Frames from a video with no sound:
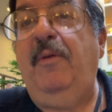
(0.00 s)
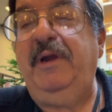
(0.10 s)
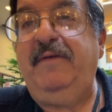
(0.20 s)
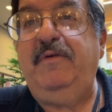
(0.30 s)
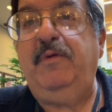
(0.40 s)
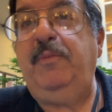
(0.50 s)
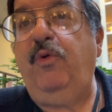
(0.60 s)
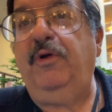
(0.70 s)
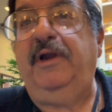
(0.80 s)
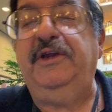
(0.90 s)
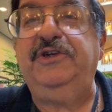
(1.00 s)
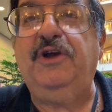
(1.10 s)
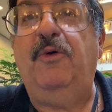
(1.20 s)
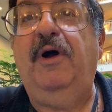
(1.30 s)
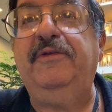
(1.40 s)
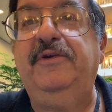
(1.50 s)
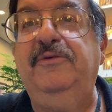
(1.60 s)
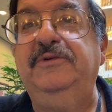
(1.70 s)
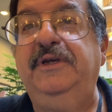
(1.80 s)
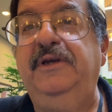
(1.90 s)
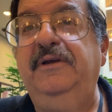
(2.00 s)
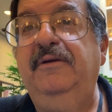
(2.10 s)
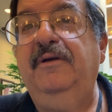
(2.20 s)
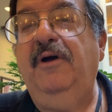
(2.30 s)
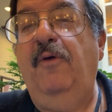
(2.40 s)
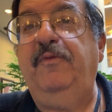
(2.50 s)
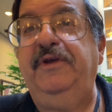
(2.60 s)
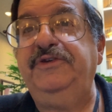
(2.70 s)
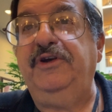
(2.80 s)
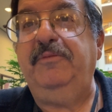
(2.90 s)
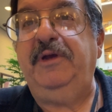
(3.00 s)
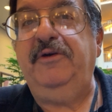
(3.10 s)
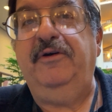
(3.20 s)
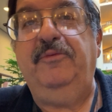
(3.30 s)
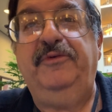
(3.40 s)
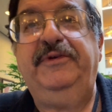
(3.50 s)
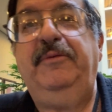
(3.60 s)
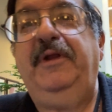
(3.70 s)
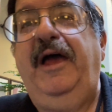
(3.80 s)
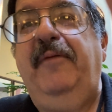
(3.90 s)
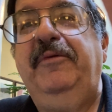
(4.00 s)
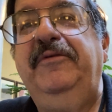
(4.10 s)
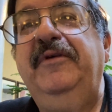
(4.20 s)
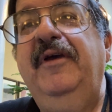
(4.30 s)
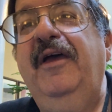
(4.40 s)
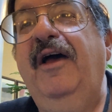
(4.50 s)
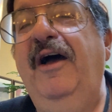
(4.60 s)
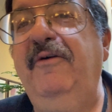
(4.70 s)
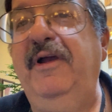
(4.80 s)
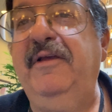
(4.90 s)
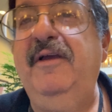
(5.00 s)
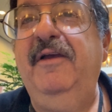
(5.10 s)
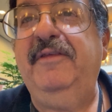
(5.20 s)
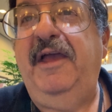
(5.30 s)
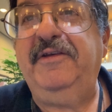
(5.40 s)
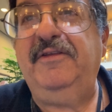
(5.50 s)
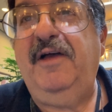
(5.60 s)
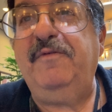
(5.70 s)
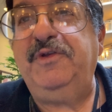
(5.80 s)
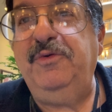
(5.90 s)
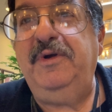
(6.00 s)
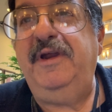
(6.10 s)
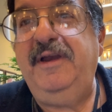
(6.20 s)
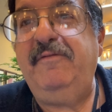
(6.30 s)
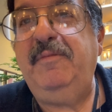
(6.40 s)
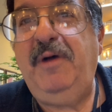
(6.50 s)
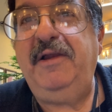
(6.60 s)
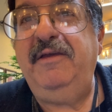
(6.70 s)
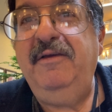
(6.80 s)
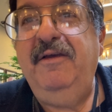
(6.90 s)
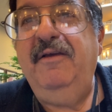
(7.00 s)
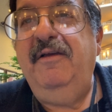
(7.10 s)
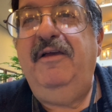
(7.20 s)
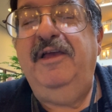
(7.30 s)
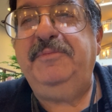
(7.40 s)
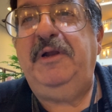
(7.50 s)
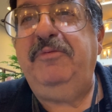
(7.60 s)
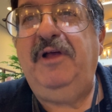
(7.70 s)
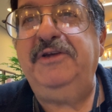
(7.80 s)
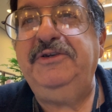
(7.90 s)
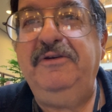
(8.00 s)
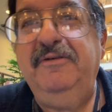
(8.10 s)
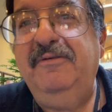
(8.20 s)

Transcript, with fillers: I'm gonna give you a report on the show on Tuesday. Hopefully it's gonna be good. We'll see what happens. All right, thanks a lot for tuning in, everybody. It's been a pleasure.